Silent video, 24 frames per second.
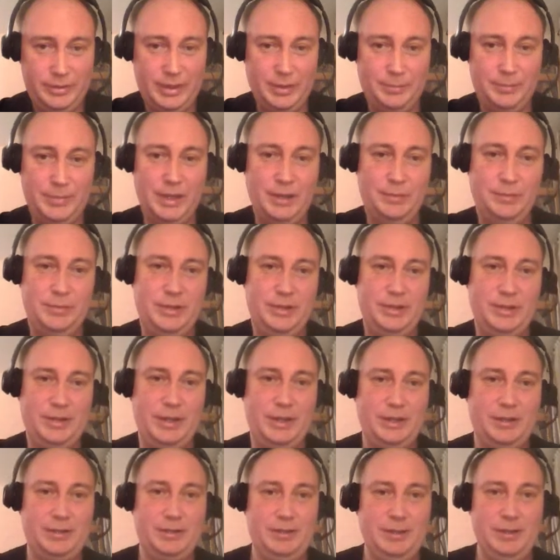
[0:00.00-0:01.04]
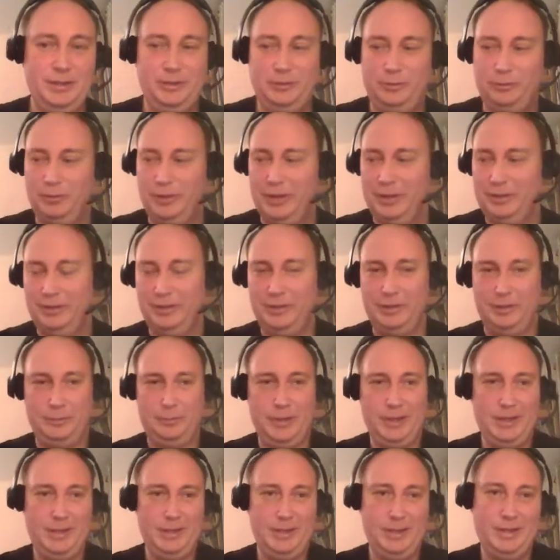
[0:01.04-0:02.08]
Sometimes it's like
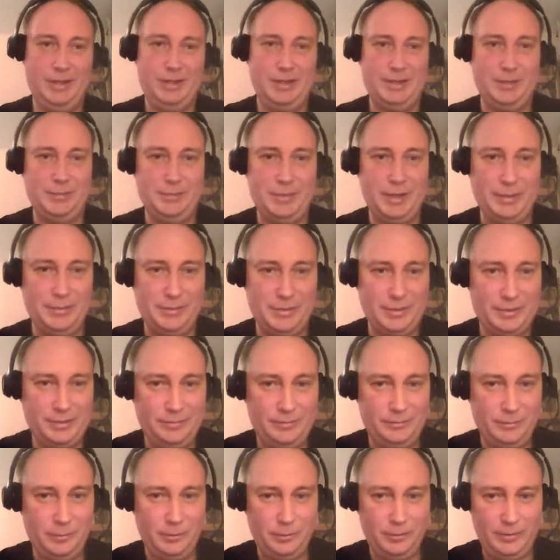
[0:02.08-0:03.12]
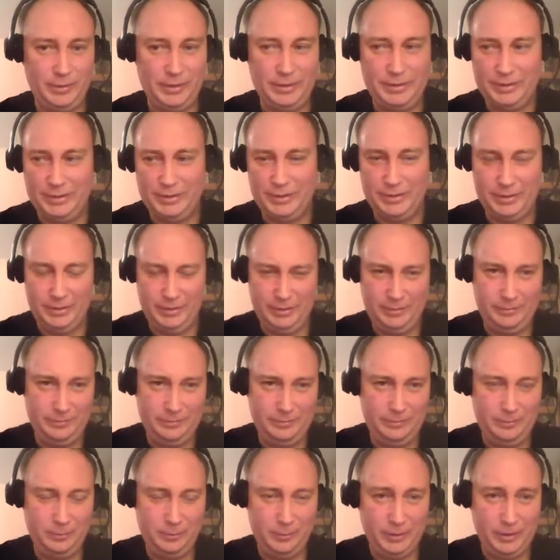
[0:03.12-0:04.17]
220, sometimes this is
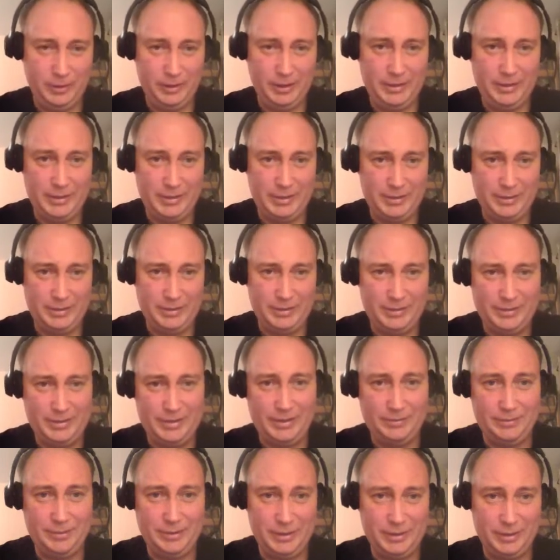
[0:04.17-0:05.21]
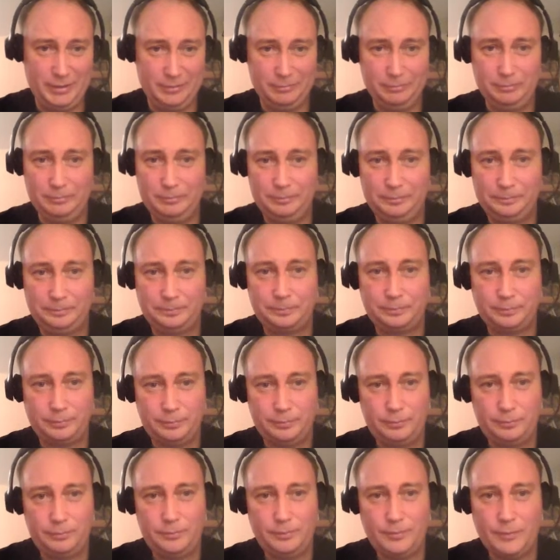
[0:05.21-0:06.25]
for the latest 17,
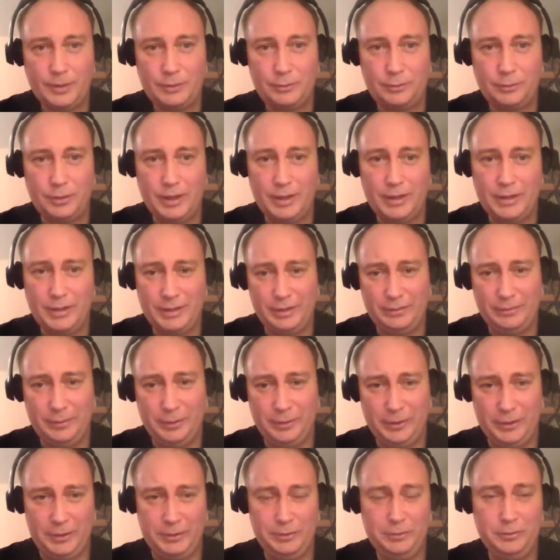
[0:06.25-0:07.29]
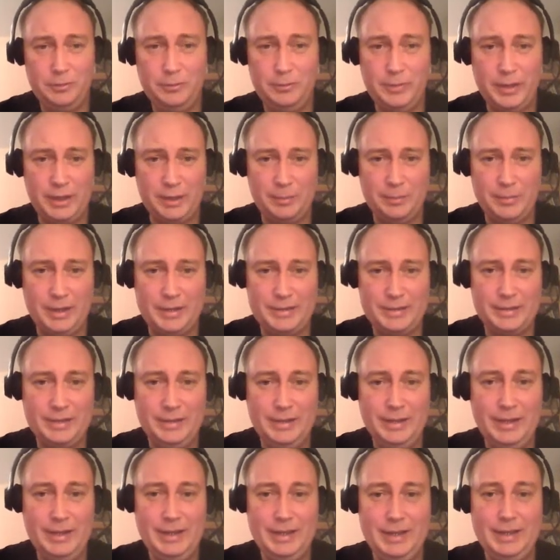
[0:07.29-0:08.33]
232 megabytes.
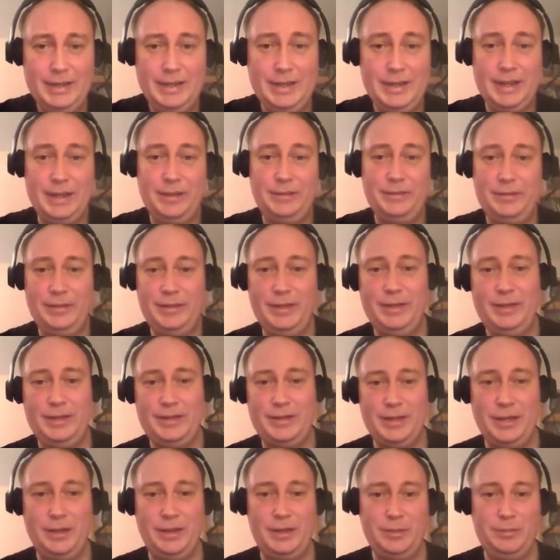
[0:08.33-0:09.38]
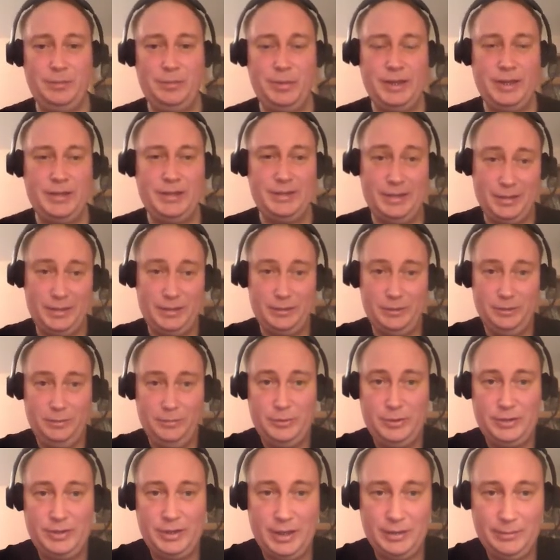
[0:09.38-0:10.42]
And then it's uncompressed, it's
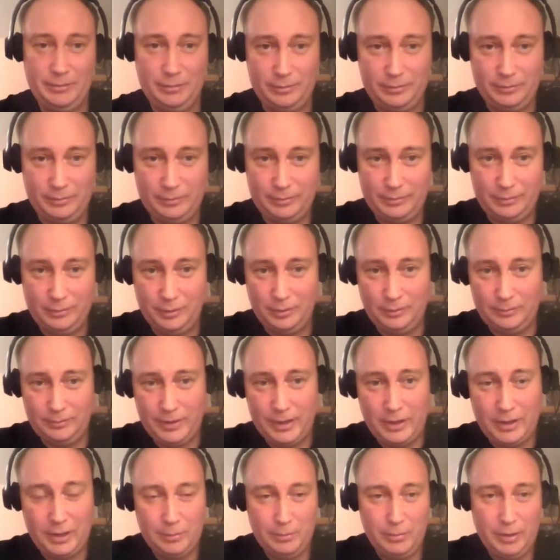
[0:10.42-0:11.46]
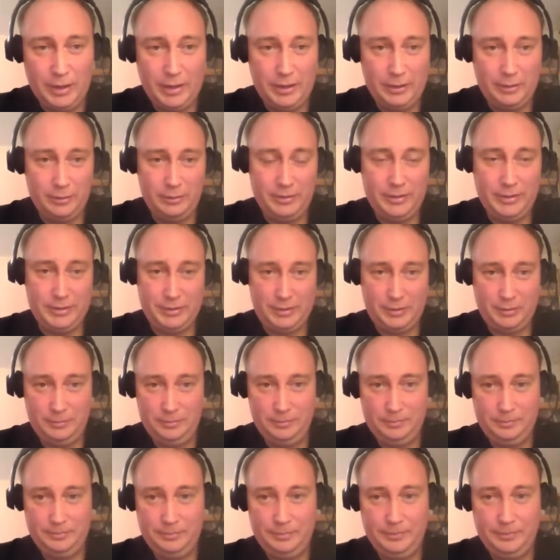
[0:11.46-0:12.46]
almost half of gigabyte on disk.